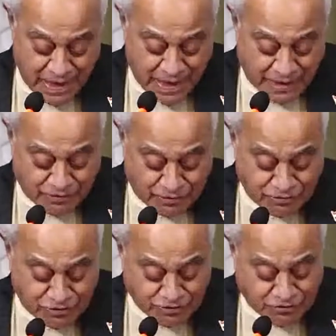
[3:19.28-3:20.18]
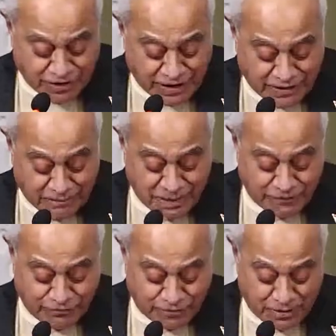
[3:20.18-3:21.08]
He has also trained
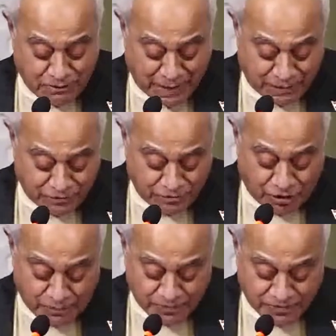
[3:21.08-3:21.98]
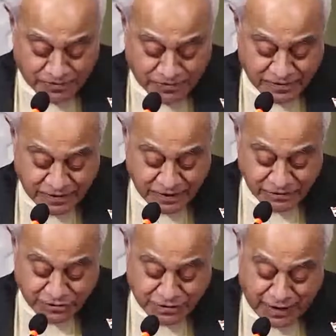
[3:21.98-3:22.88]
barefoot microscopists
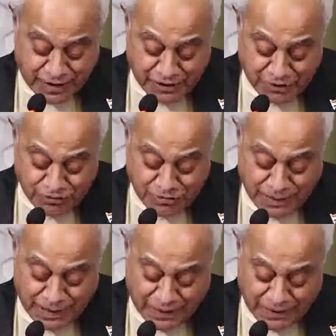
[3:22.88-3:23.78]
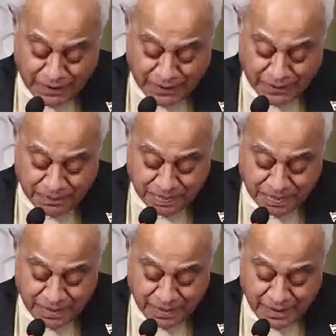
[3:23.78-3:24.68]
to diagnose malaria.
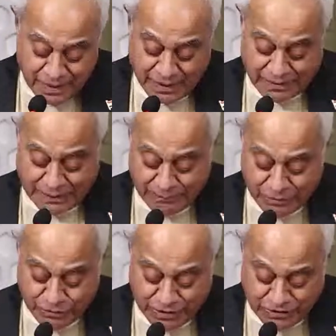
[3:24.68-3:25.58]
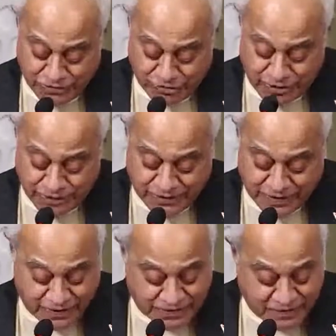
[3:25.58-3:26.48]
WHO
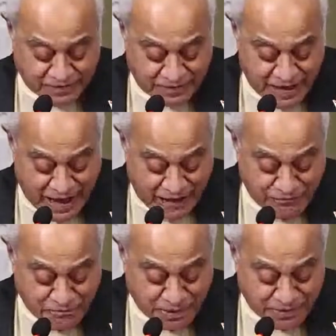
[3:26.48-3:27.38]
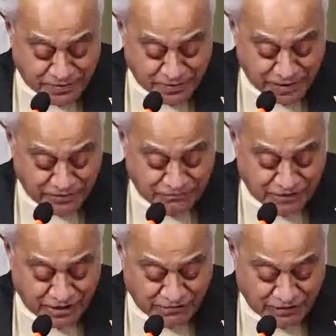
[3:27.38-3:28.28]
consultants have personally
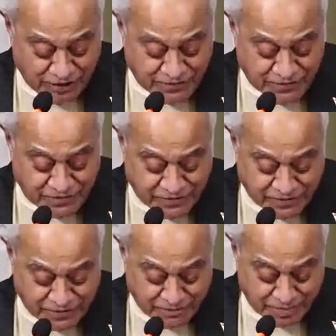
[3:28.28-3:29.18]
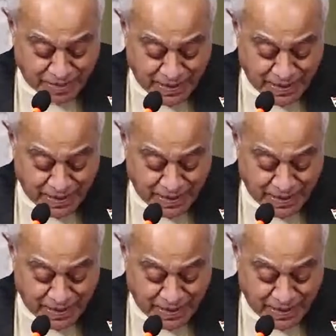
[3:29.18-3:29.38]
verified a system